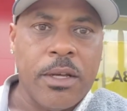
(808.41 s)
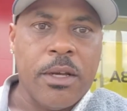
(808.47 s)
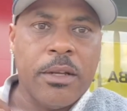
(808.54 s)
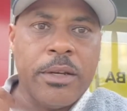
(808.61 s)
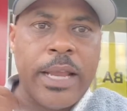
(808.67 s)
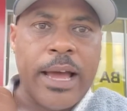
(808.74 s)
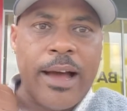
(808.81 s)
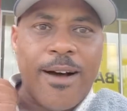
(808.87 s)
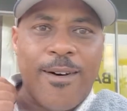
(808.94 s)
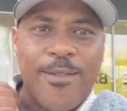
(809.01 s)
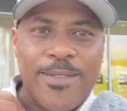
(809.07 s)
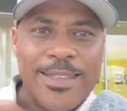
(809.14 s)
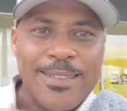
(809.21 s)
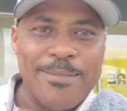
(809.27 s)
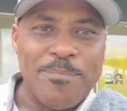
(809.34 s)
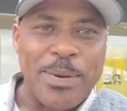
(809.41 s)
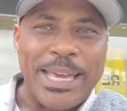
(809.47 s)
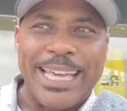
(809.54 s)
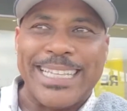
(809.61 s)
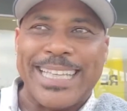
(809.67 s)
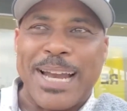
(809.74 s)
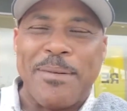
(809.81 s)
Now,
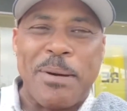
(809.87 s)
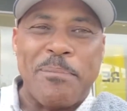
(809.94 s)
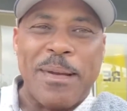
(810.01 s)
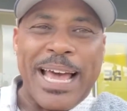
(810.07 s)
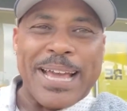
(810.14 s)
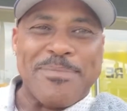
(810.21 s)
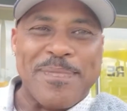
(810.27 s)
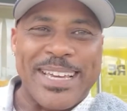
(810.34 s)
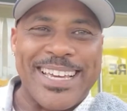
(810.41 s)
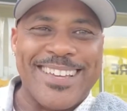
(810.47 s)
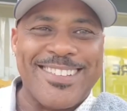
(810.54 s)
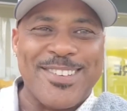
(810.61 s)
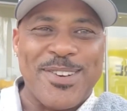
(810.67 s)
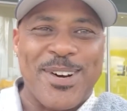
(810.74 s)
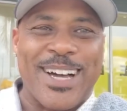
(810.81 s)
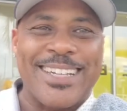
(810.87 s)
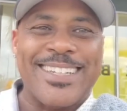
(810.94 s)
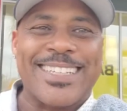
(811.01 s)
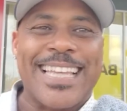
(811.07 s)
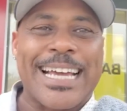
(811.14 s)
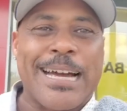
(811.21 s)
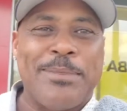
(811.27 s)
being that I'm a black man, you know, I look
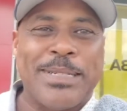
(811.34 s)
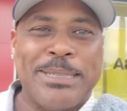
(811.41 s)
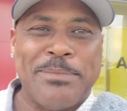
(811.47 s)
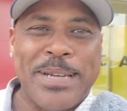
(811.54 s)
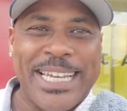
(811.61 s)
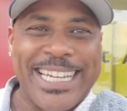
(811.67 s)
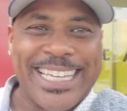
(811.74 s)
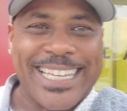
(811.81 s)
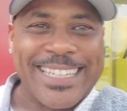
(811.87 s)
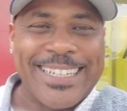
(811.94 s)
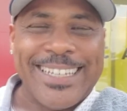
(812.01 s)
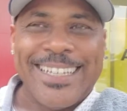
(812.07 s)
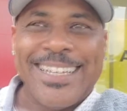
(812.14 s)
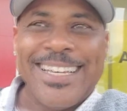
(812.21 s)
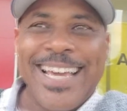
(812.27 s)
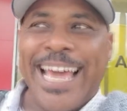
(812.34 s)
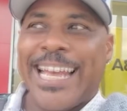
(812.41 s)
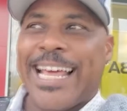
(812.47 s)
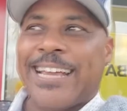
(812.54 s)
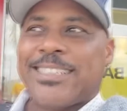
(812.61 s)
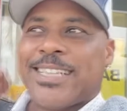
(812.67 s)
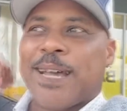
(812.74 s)
like I'm a Dominican. And
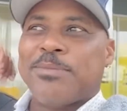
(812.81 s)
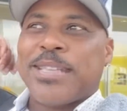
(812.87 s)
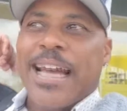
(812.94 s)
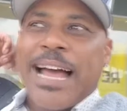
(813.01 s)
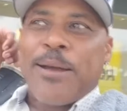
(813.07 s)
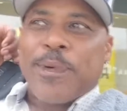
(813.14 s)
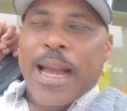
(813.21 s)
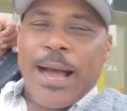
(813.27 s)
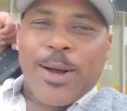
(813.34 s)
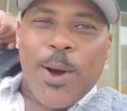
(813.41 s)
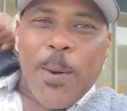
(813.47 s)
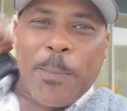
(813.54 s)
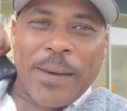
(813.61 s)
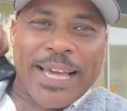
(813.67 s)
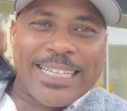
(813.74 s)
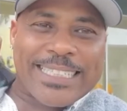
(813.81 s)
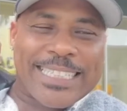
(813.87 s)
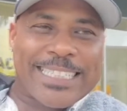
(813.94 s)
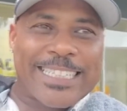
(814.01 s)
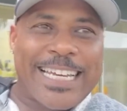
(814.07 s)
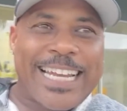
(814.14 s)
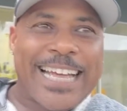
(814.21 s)
then sometimes when I go
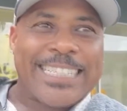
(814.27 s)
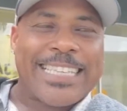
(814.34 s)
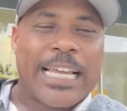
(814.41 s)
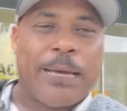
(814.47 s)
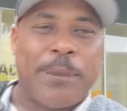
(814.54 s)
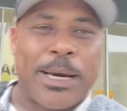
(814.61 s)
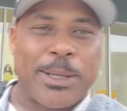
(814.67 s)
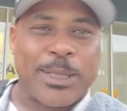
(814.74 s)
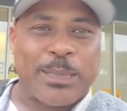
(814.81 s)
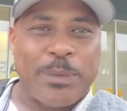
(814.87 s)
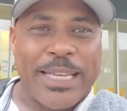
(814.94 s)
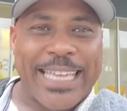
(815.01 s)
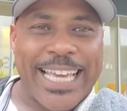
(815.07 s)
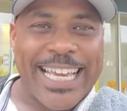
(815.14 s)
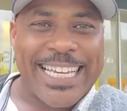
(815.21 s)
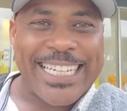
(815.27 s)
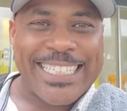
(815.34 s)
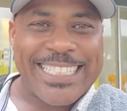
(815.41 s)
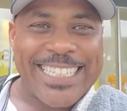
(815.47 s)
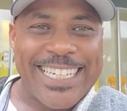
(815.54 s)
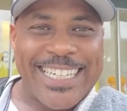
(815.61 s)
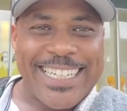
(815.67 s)
places and I tell them I don't speak I
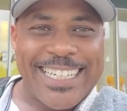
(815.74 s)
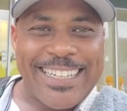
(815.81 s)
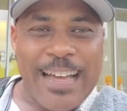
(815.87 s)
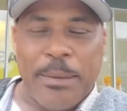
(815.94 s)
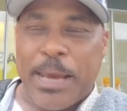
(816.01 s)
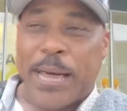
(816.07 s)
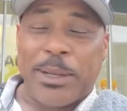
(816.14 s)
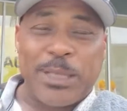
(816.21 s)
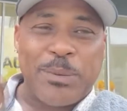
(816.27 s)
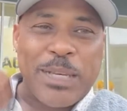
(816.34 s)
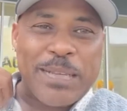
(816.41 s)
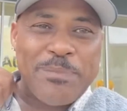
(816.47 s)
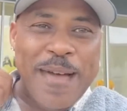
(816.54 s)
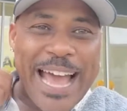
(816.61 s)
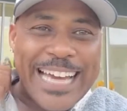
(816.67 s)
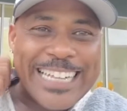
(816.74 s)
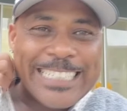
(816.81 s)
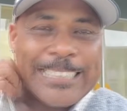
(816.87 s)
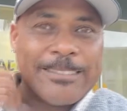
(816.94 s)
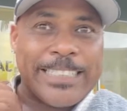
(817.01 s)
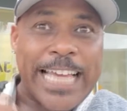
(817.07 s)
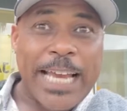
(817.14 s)
don't speak
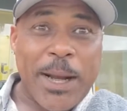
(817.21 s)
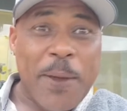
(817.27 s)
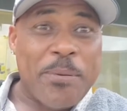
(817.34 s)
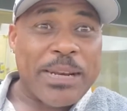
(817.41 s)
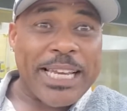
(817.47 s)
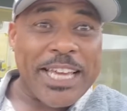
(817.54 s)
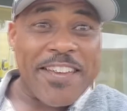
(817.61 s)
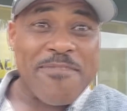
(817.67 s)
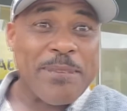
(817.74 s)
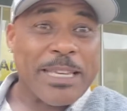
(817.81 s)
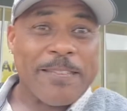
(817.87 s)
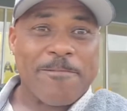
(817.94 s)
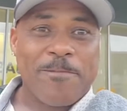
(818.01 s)
Spanish, they don't believe me.